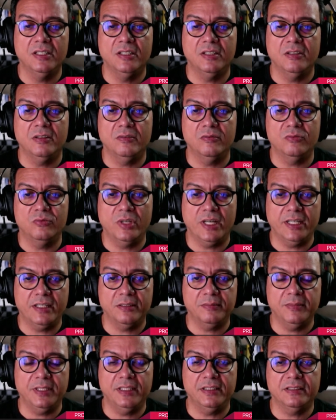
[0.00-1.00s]

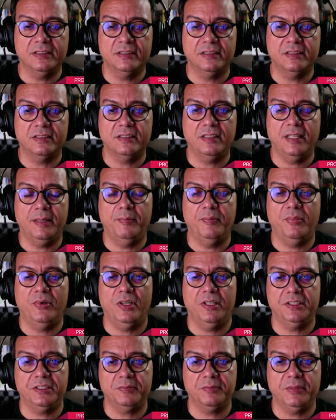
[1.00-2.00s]
recommends that
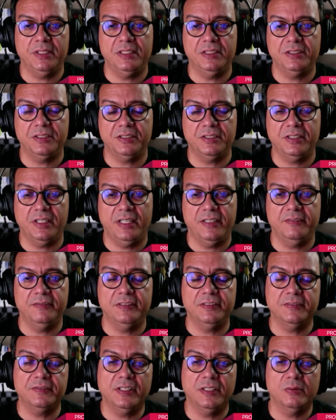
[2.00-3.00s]
project managers have
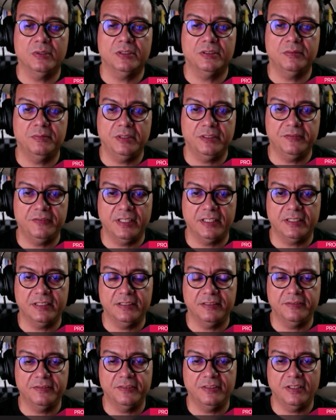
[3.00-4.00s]
if they want to be
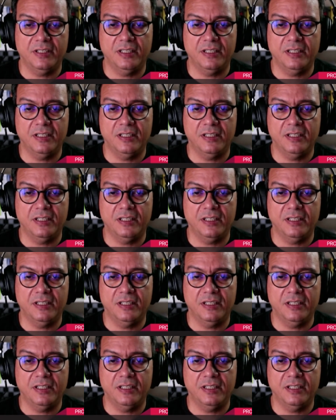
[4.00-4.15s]
effective